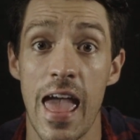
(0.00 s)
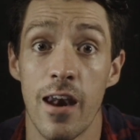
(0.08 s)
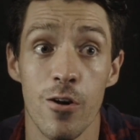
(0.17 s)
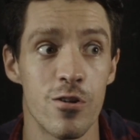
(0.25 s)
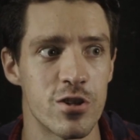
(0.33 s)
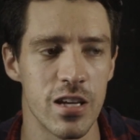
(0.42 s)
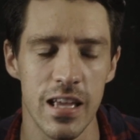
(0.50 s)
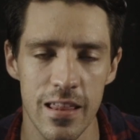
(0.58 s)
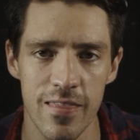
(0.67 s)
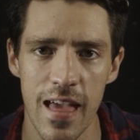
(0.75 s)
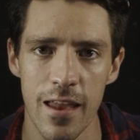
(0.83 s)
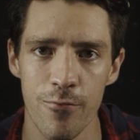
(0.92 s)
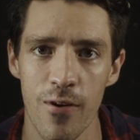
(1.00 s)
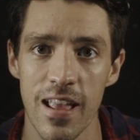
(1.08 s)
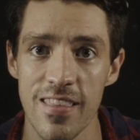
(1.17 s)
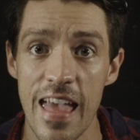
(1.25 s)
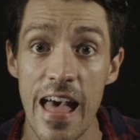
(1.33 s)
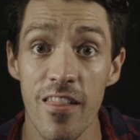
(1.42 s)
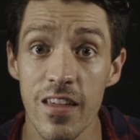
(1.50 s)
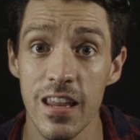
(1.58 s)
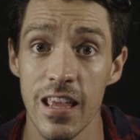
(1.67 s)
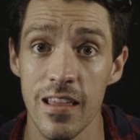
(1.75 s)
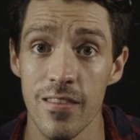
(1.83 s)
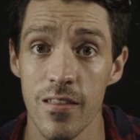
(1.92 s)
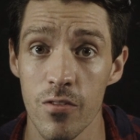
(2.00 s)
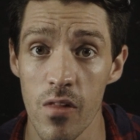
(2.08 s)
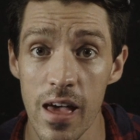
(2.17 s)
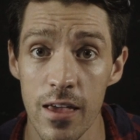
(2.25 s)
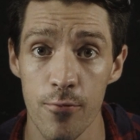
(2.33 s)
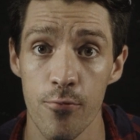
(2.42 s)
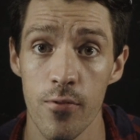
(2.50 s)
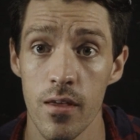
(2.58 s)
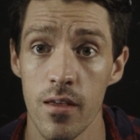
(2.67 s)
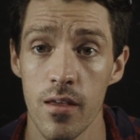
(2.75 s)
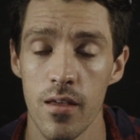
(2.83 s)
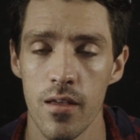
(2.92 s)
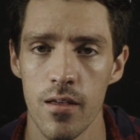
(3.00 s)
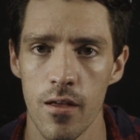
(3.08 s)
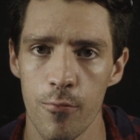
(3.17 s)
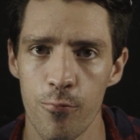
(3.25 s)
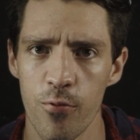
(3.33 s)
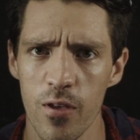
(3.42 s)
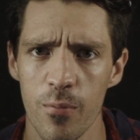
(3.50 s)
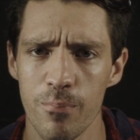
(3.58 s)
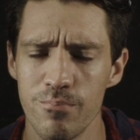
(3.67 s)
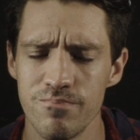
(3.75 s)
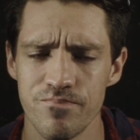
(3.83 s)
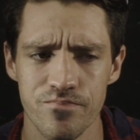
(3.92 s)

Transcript: energy and that vitality and the life of film?